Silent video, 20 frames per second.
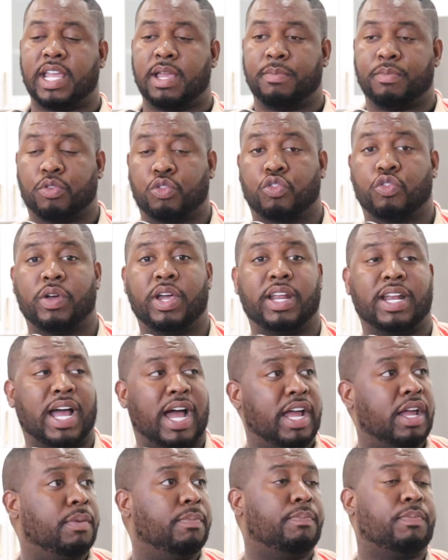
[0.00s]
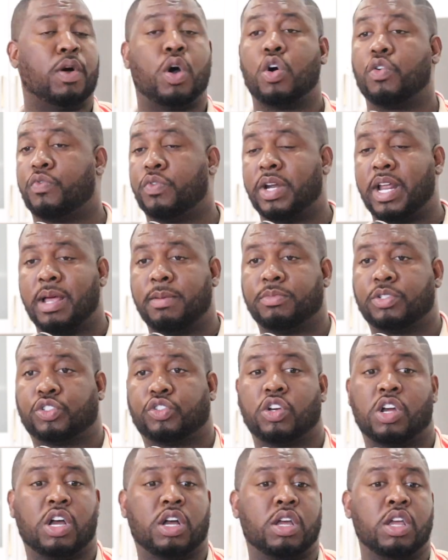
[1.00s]
I am great, I am powerful, I
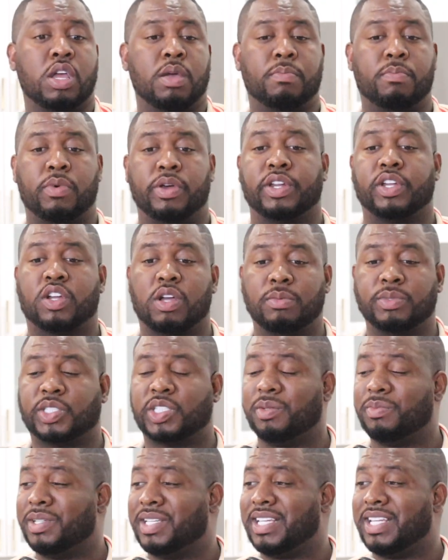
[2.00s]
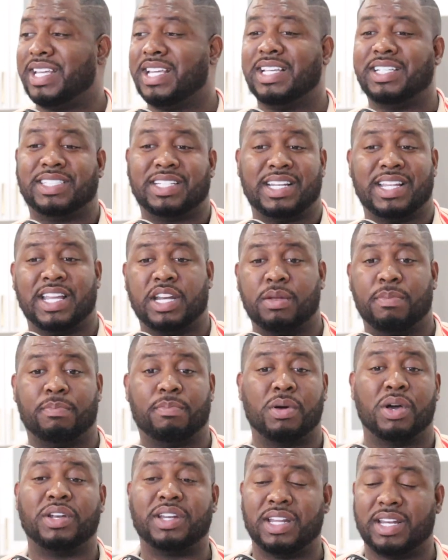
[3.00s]
am strong. Money comes to me easily
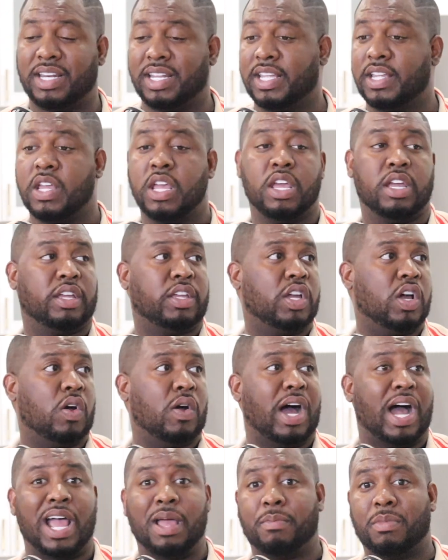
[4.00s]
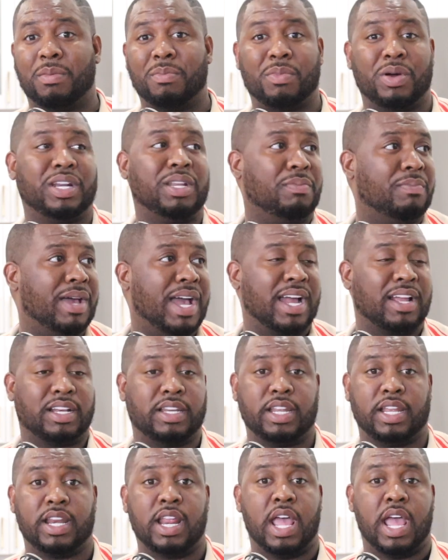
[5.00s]
and abundantly. Yo, I am a money
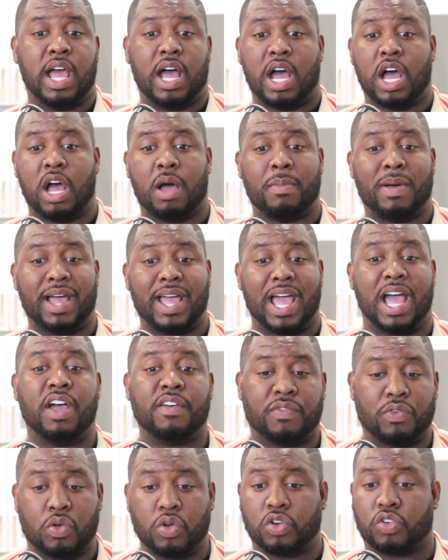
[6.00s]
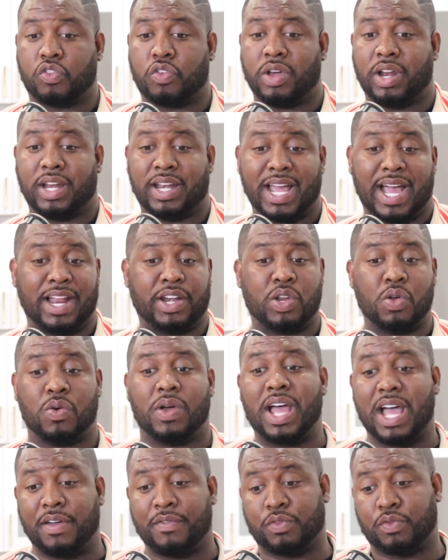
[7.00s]
magnet. I have good credit. I
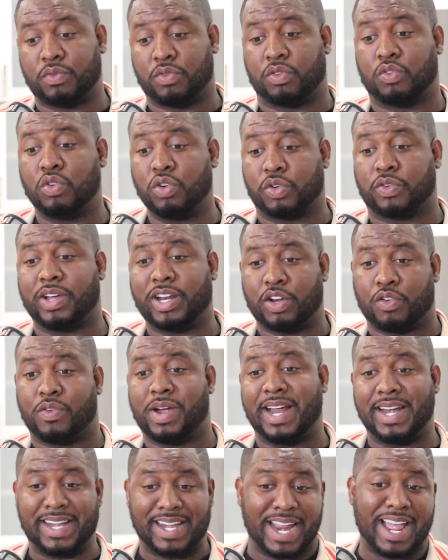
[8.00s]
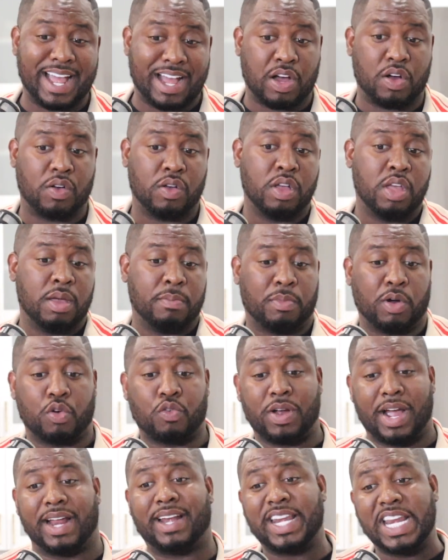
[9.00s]
don't have good credit right now,
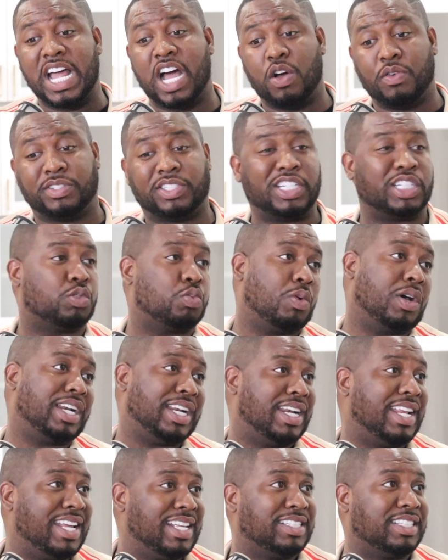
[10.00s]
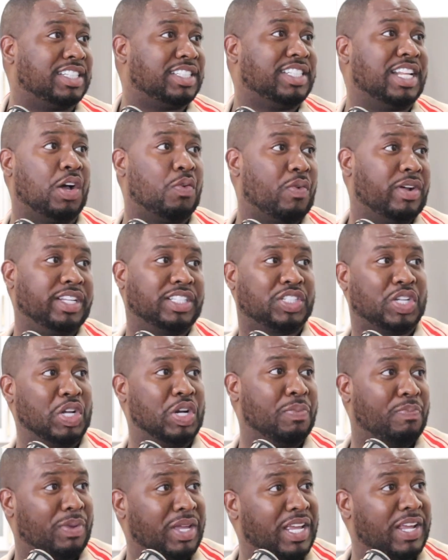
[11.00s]
but right now is just what it is. It's not what
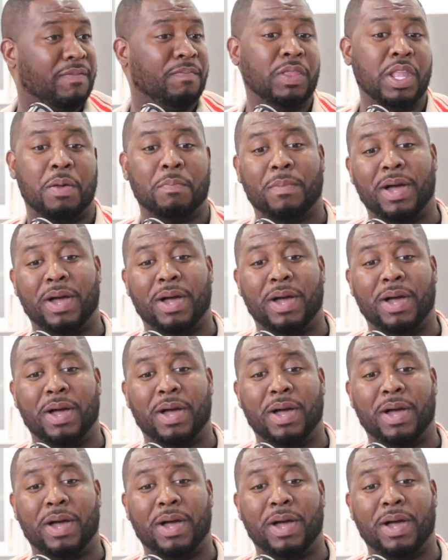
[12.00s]
it's going to be.